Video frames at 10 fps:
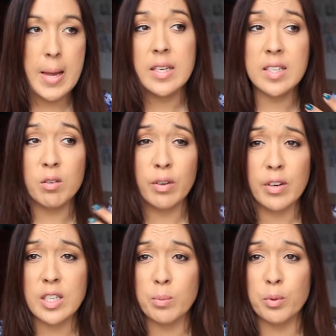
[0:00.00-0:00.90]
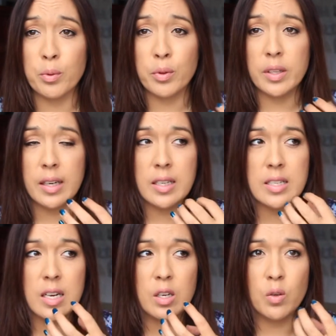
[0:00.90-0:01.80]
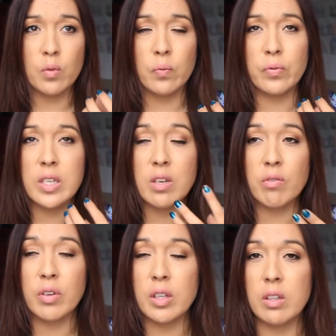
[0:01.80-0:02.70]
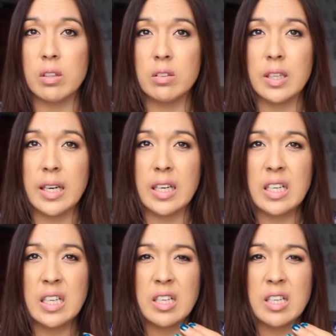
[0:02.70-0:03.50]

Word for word: It's still very smooth. Like it's not, doesn't feel like,